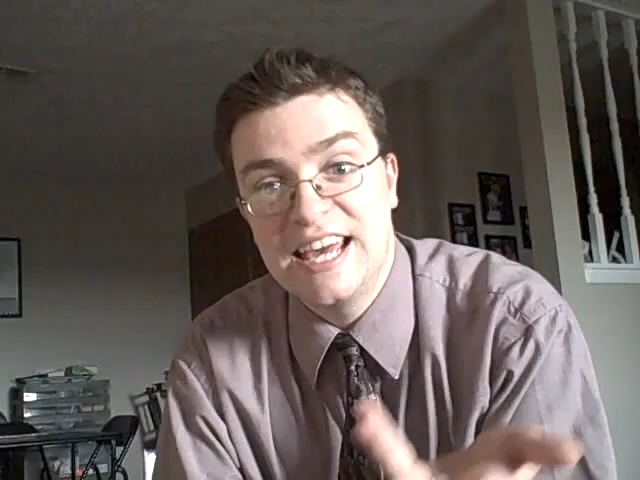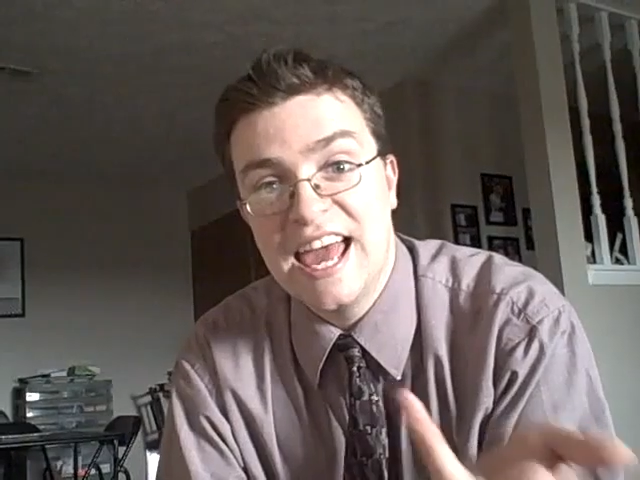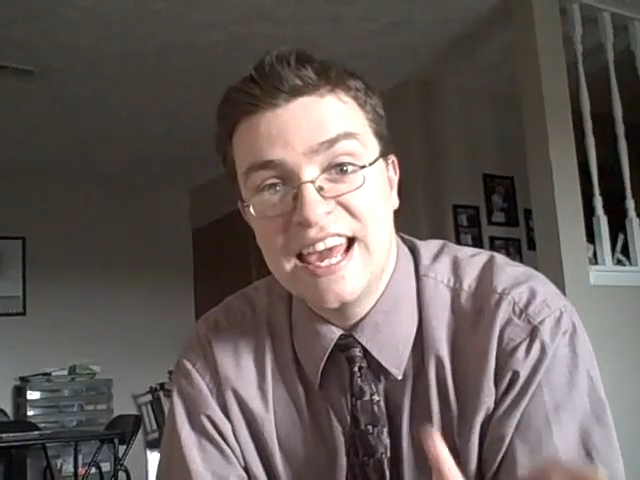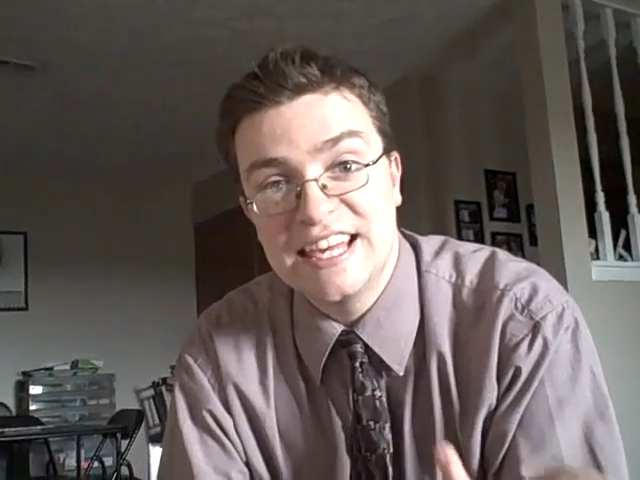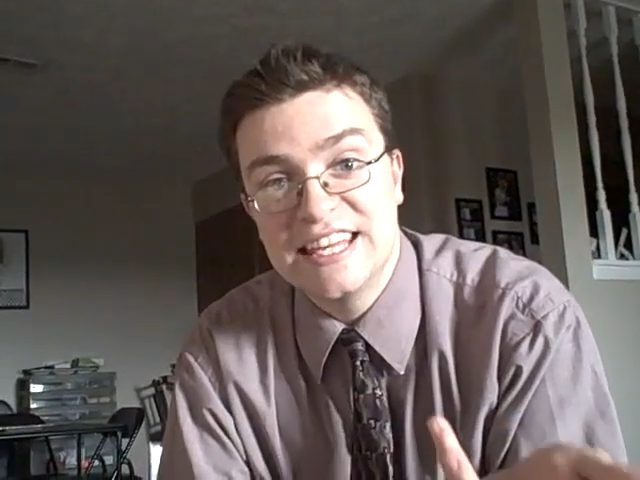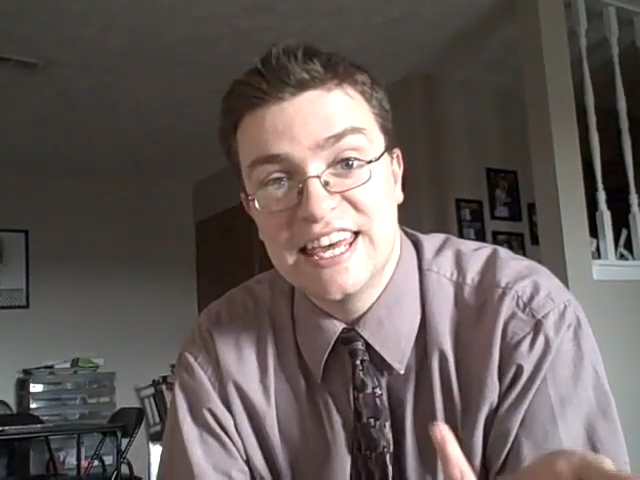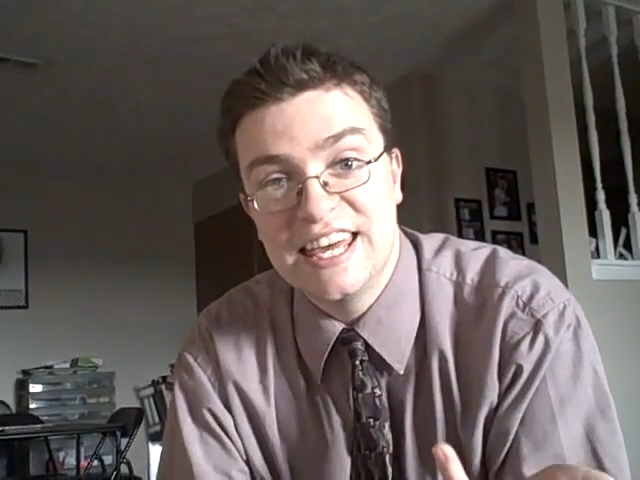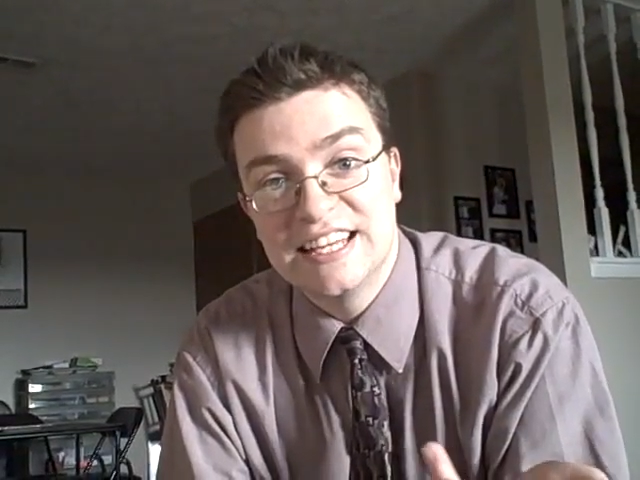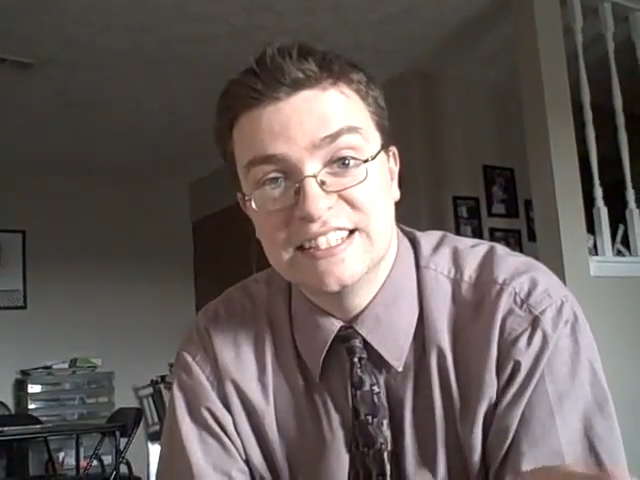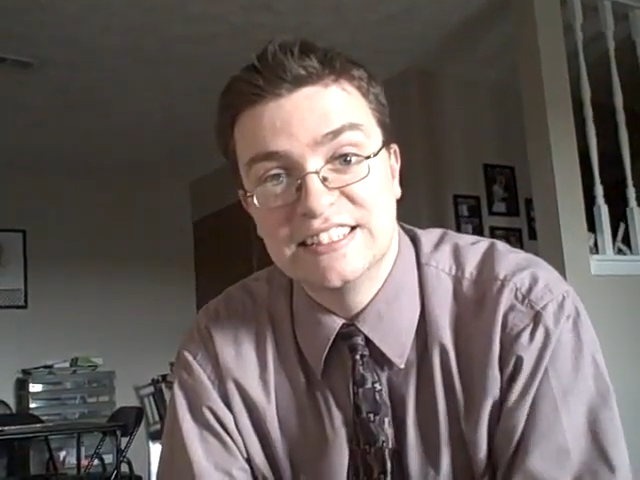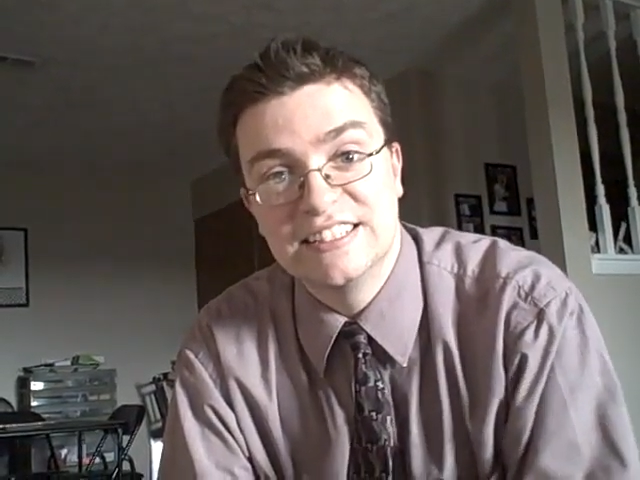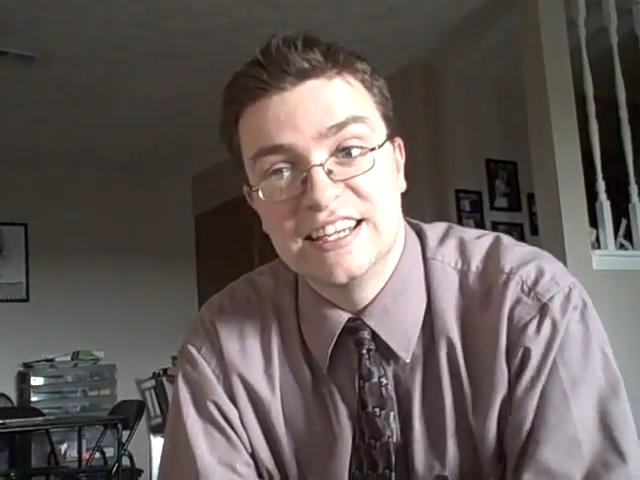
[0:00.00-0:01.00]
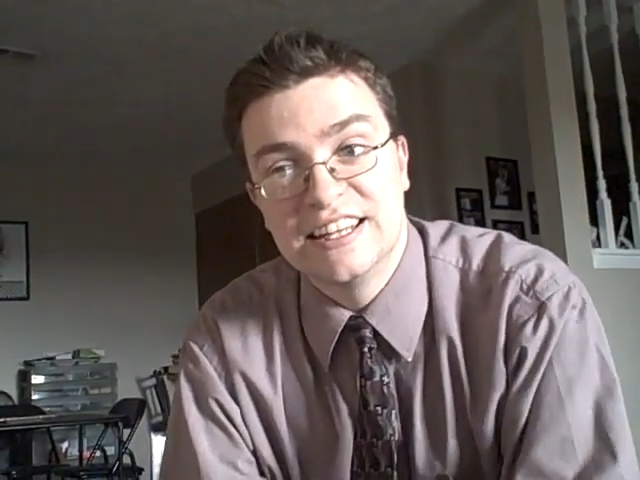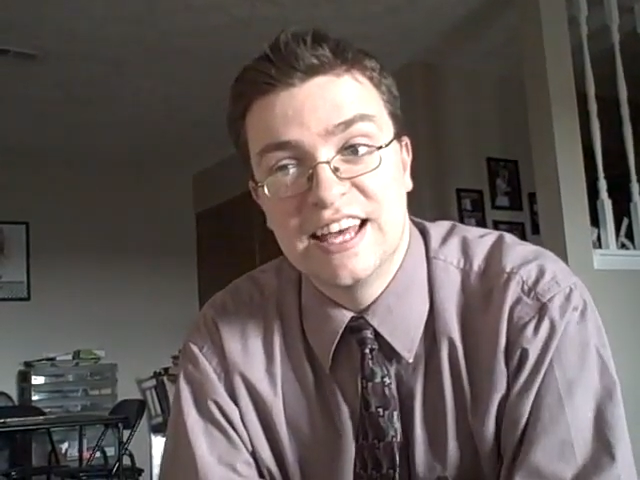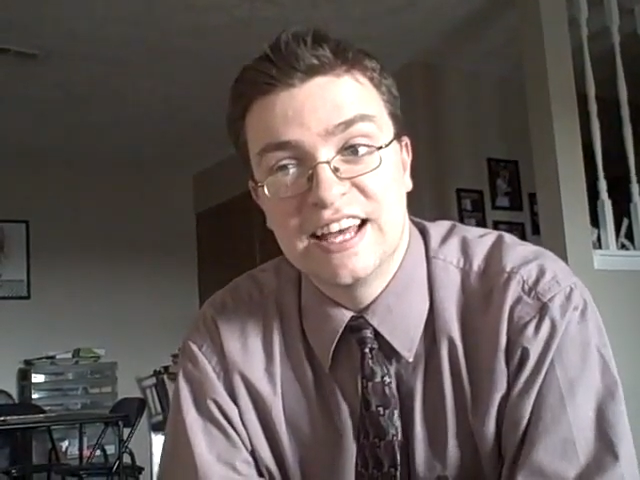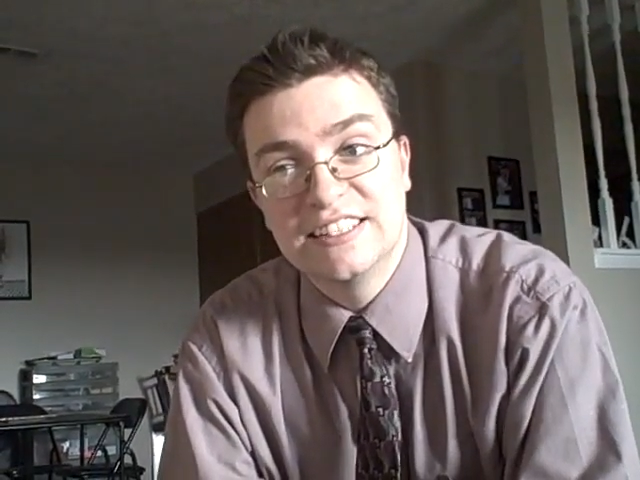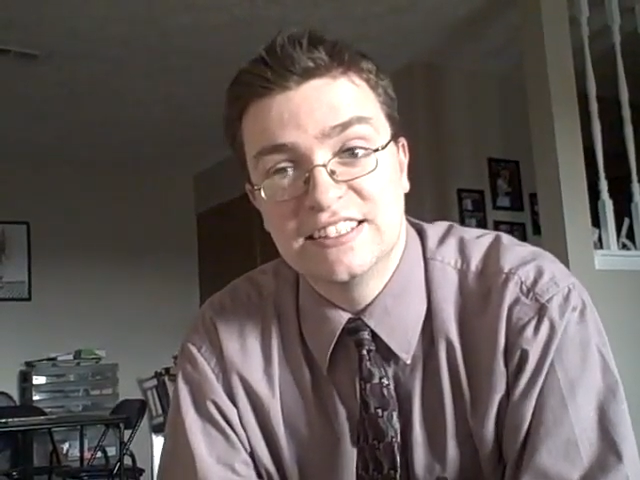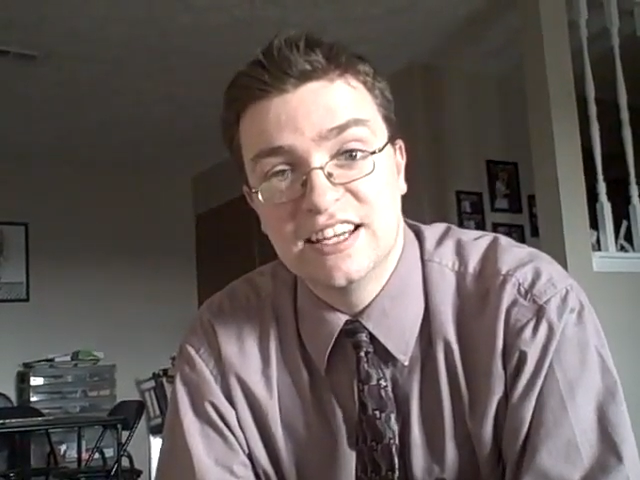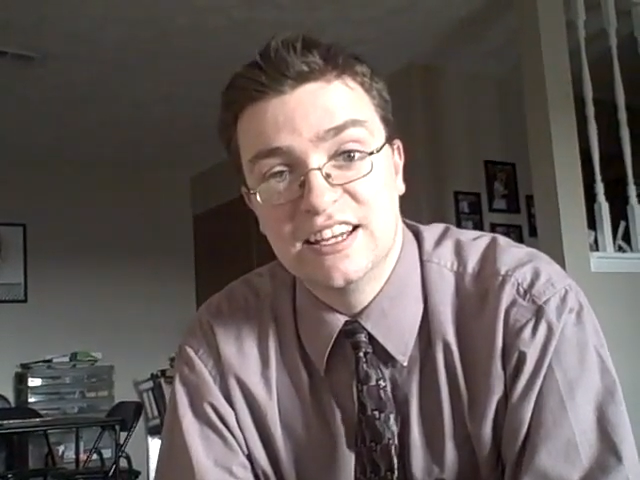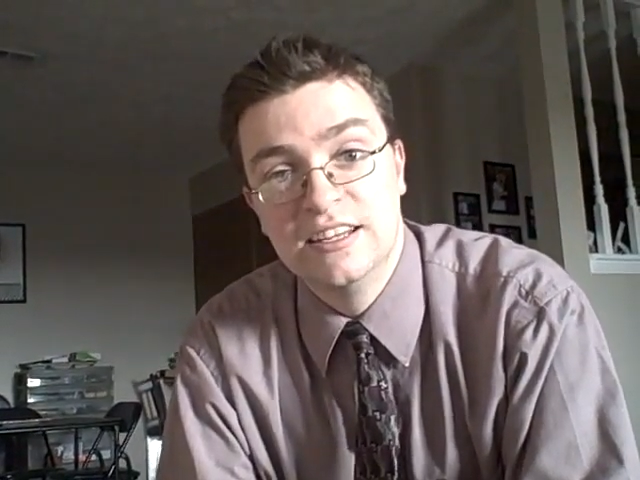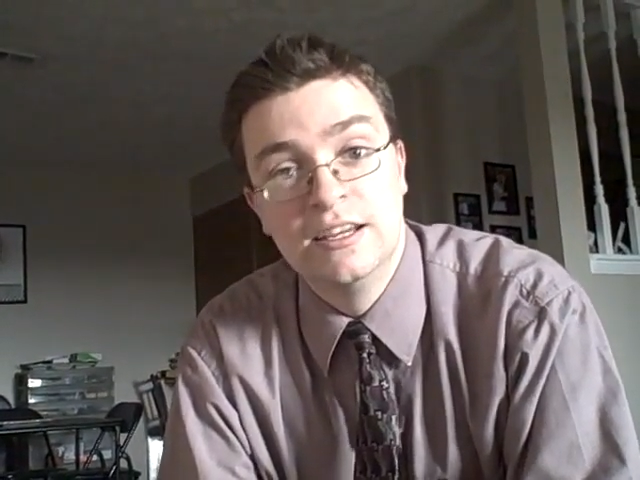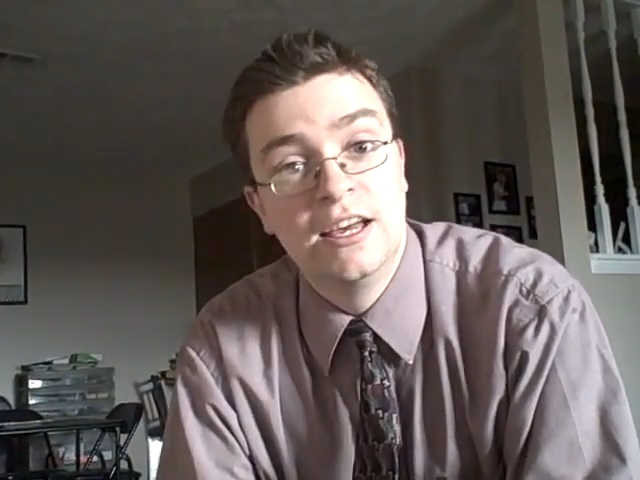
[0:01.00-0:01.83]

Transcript: Hey Kids, and that's uh,